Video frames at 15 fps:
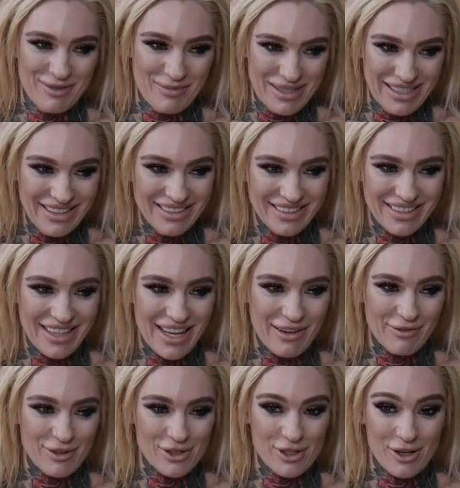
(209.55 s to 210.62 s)
to be into
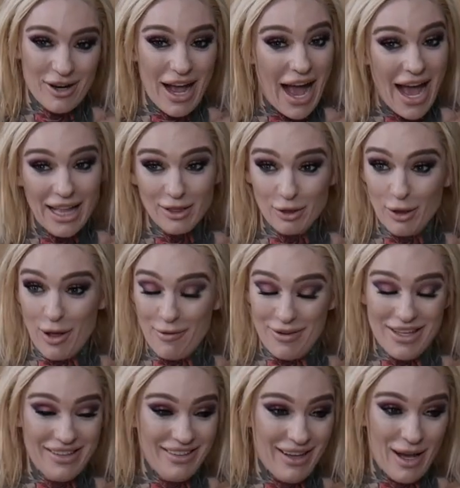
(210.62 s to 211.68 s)
that for sure. I love it.